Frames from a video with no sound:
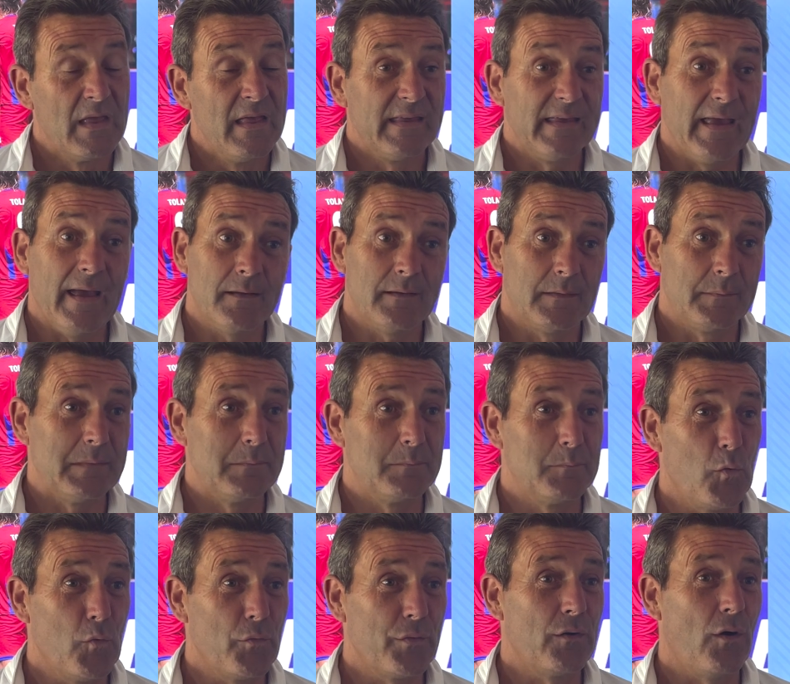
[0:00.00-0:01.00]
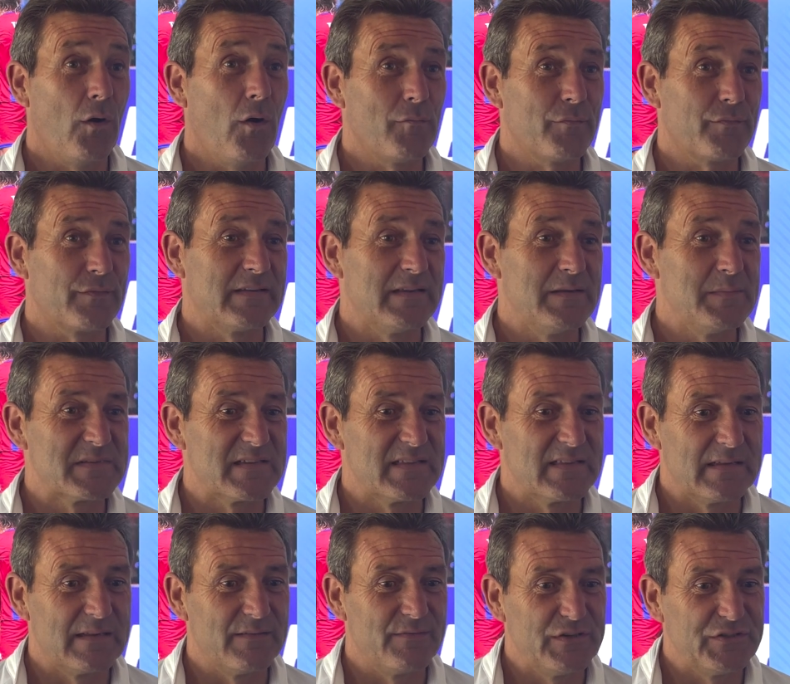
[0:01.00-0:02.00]
Yeah, I mean, more than half the teams in
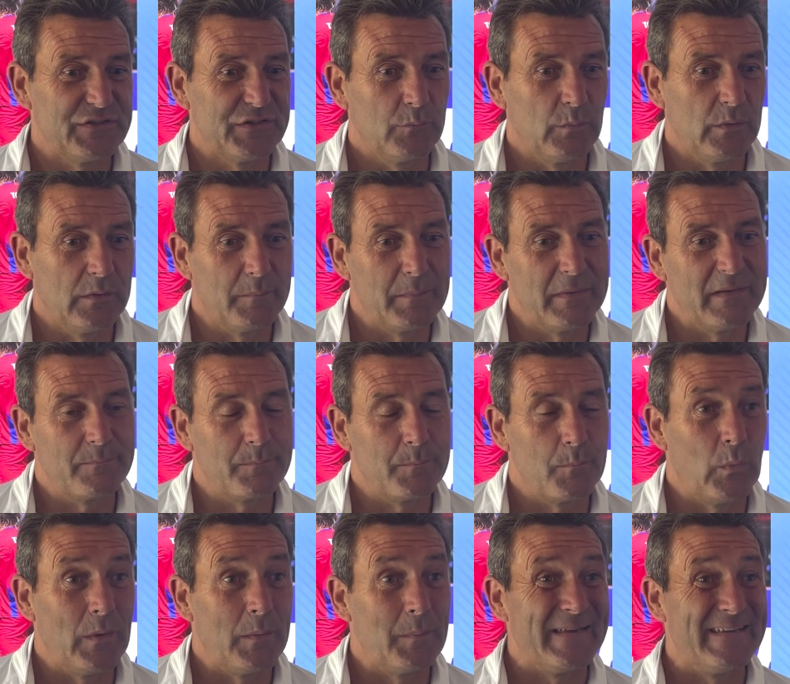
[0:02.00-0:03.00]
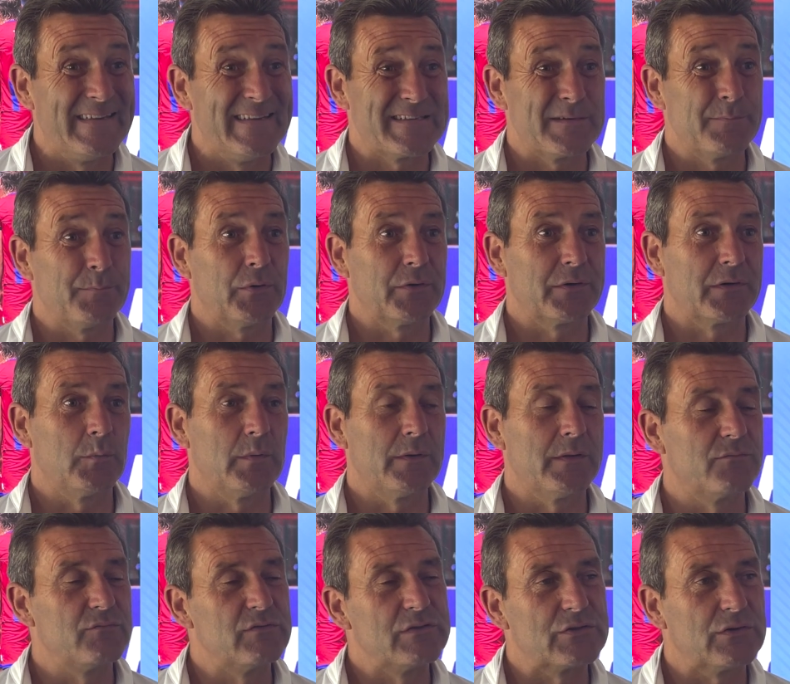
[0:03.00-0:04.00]
the division will be disappointed with
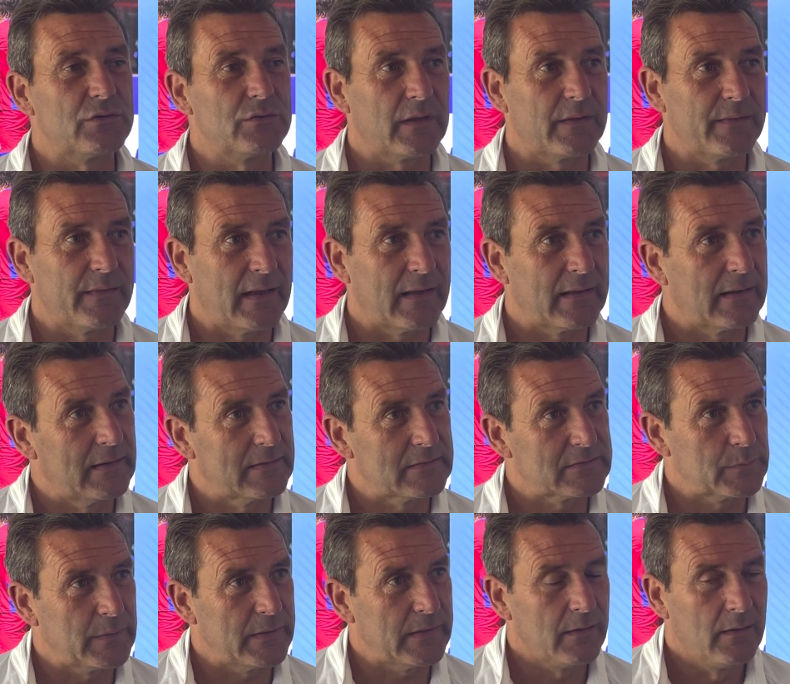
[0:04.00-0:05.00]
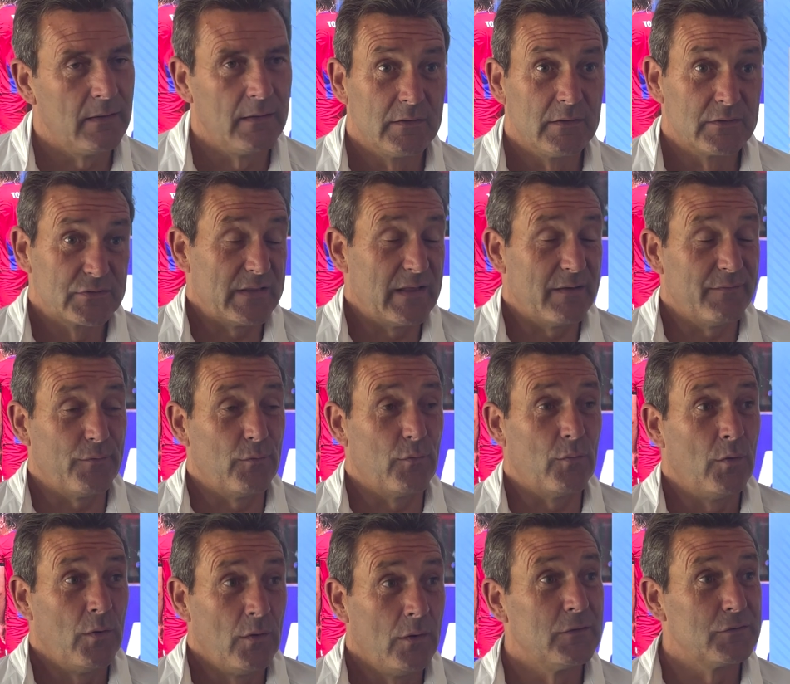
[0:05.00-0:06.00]
the result that they had last week. So
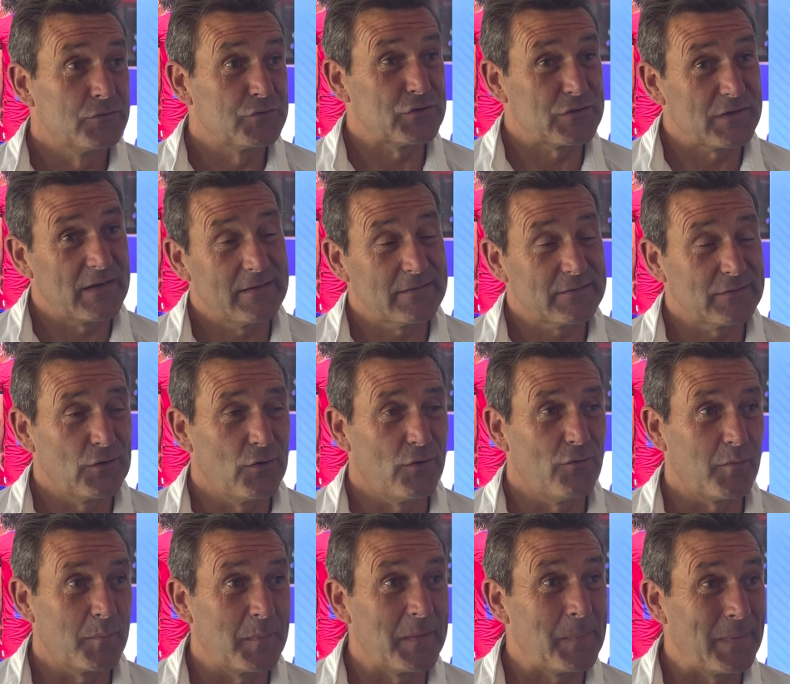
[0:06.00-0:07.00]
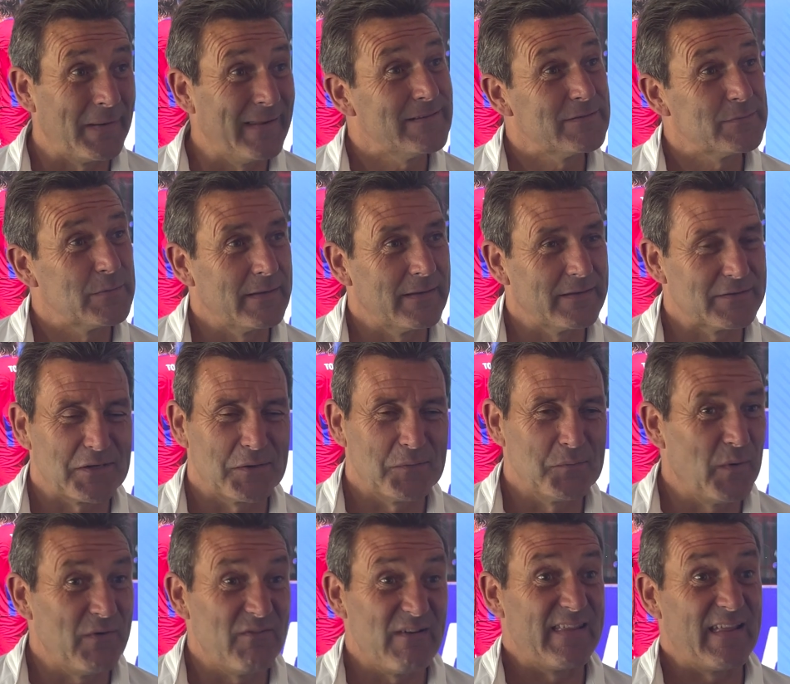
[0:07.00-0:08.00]
therefore, just less than half will be pleased with it. So
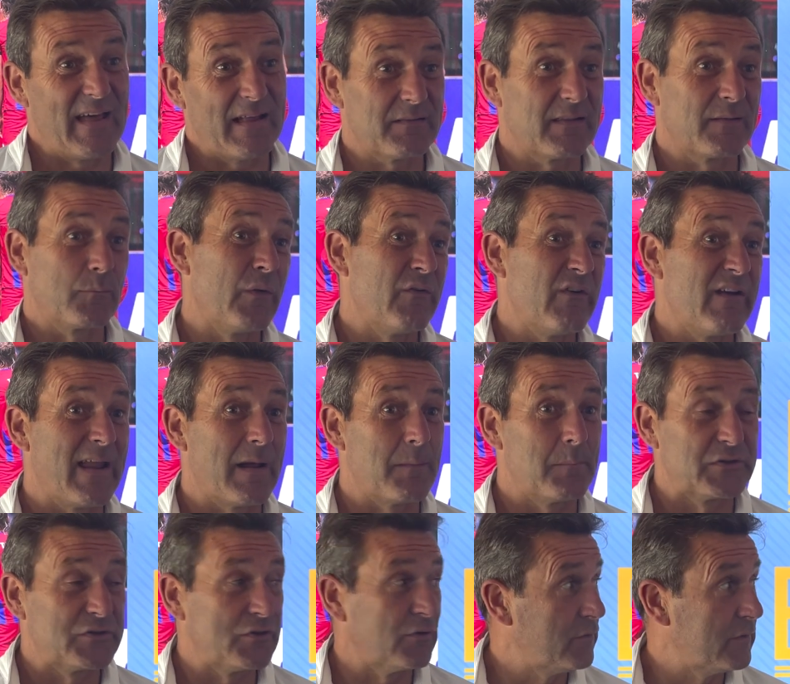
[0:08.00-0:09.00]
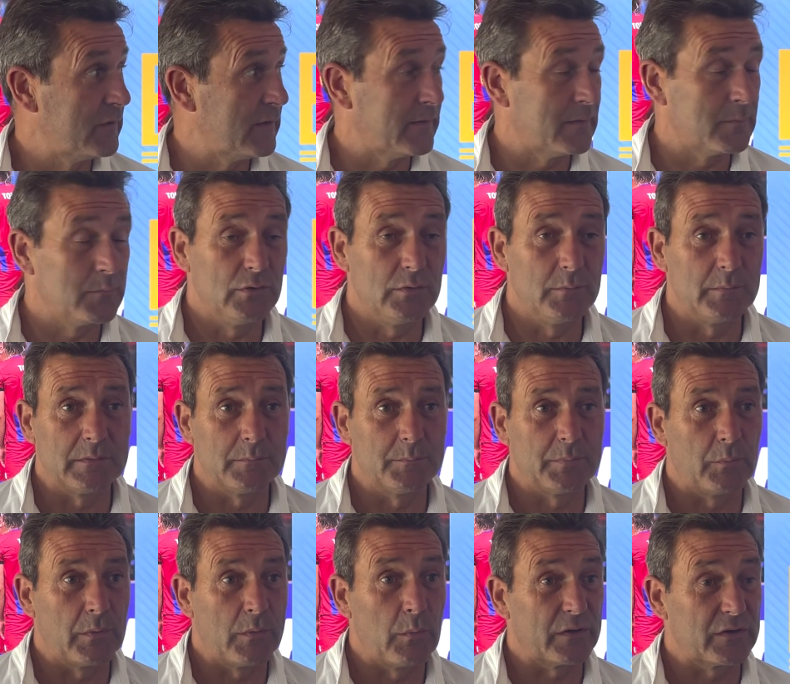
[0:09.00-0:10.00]
we're in that majority at the moment, but
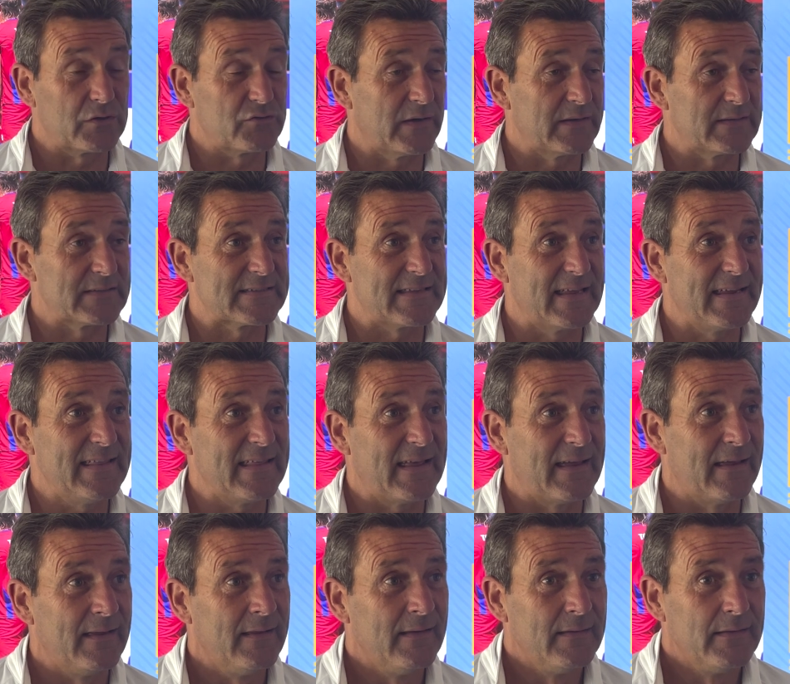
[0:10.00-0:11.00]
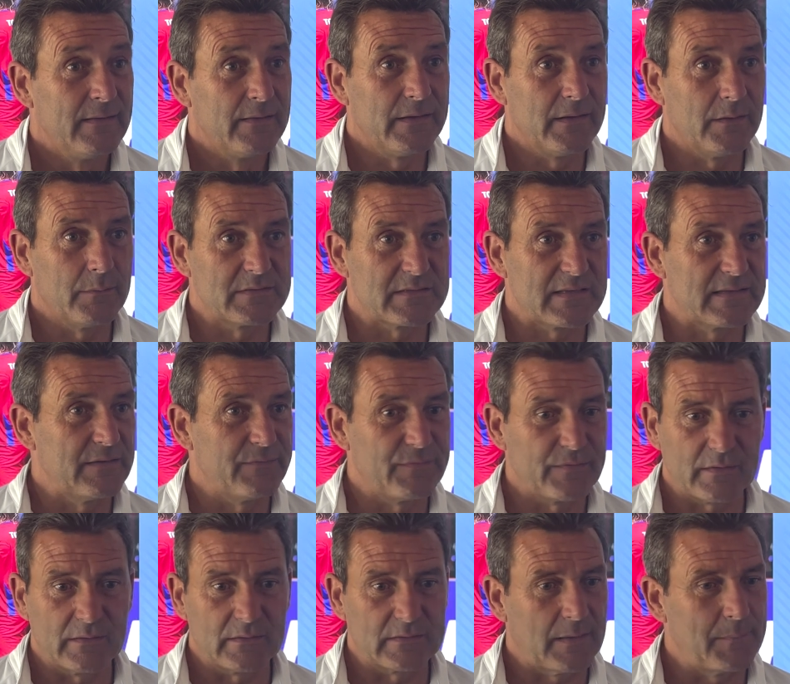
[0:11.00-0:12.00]
we want to try and stay there. You know, it's a
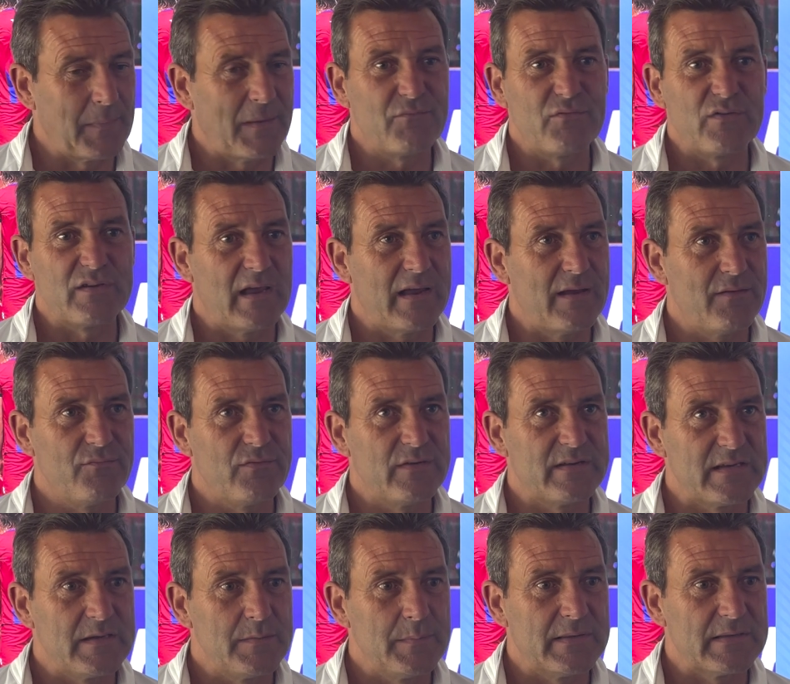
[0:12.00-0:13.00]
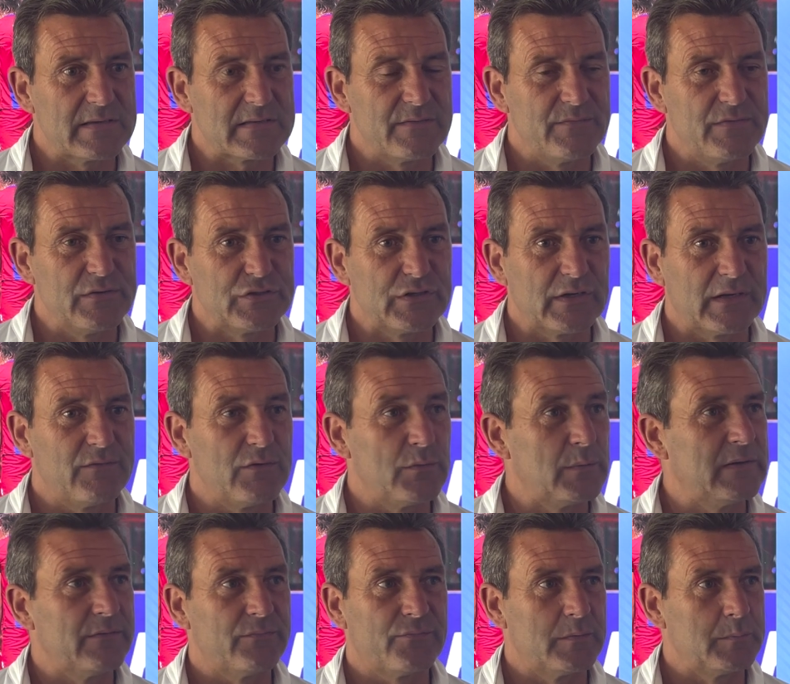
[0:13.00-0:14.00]
difficult time. Every team in this division give you a
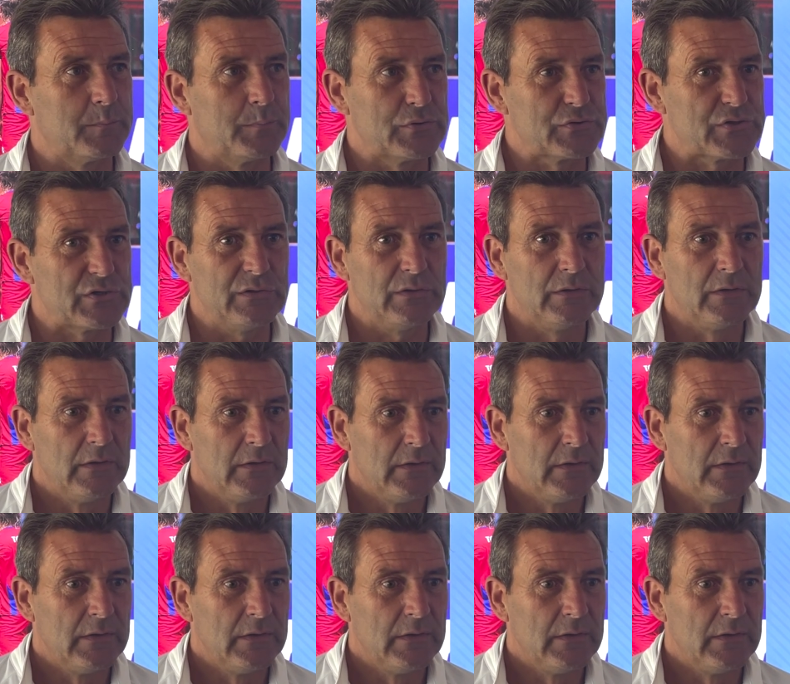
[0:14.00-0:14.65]
different puzzle.